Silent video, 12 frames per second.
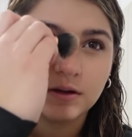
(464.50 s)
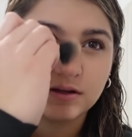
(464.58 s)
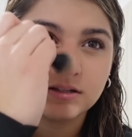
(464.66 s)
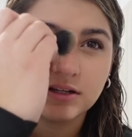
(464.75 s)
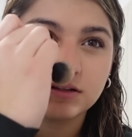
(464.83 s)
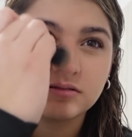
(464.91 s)

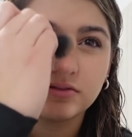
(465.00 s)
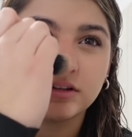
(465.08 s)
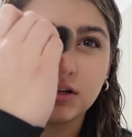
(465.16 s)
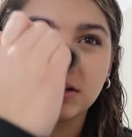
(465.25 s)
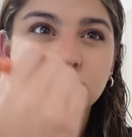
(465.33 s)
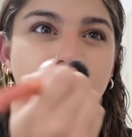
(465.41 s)
Because I just feel
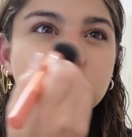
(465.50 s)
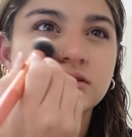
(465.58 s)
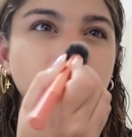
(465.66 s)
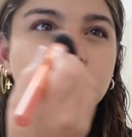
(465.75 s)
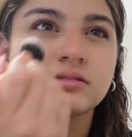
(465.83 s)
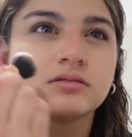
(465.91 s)
like it just
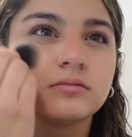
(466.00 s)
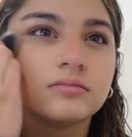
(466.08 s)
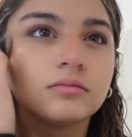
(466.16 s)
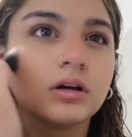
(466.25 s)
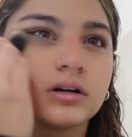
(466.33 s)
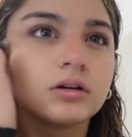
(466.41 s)
looks
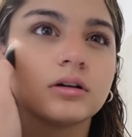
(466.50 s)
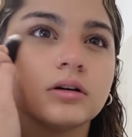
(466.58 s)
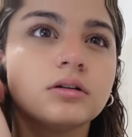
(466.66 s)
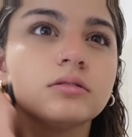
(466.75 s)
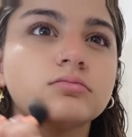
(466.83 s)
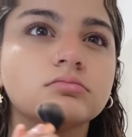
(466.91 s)
not
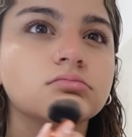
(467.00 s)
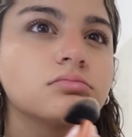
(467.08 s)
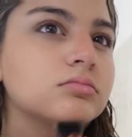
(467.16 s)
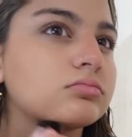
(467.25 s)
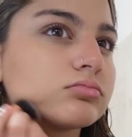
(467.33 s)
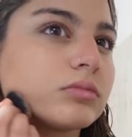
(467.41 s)
good.
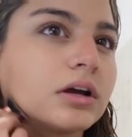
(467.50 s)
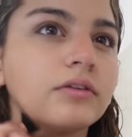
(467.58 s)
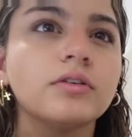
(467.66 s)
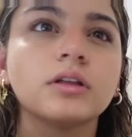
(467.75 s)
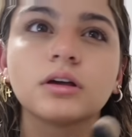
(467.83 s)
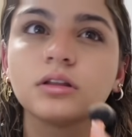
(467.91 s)
I
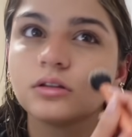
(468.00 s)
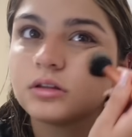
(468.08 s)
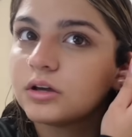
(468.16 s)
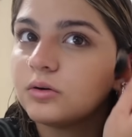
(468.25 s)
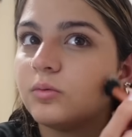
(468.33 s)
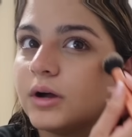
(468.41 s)
feel like I look
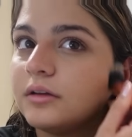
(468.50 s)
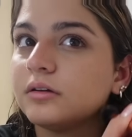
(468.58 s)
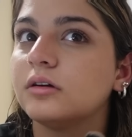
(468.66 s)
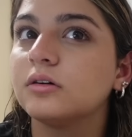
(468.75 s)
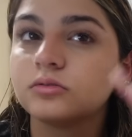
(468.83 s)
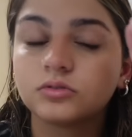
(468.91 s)
like a white
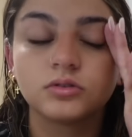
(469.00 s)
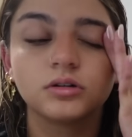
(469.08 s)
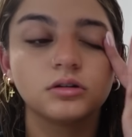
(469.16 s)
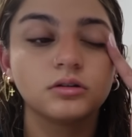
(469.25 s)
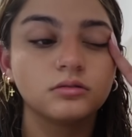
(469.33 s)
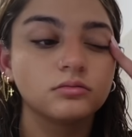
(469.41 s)
ghost right
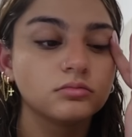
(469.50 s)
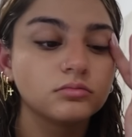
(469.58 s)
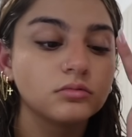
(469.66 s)
now.